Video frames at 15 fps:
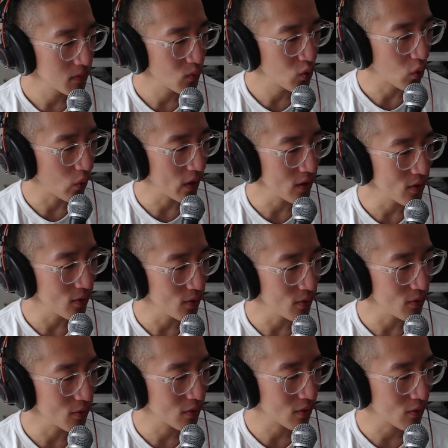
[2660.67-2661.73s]
going to
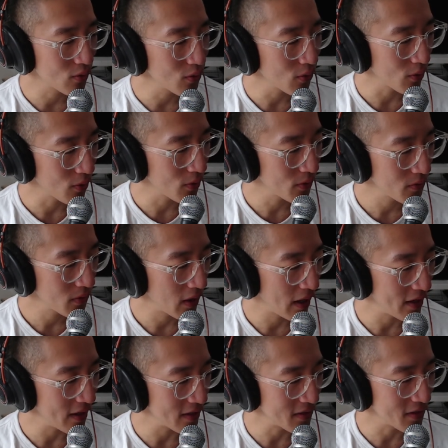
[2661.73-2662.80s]
school
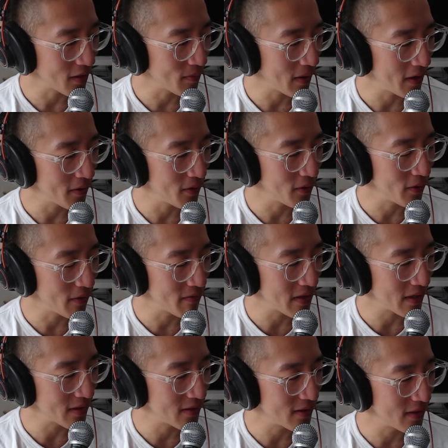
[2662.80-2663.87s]
at SM, I don't know if
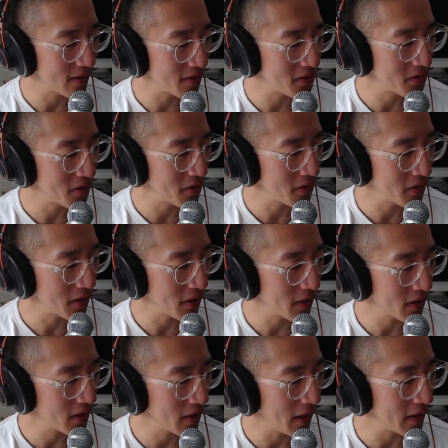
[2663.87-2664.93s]
that's necessarily
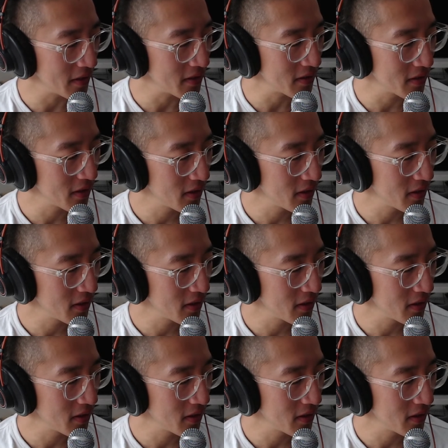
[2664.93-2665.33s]
nice.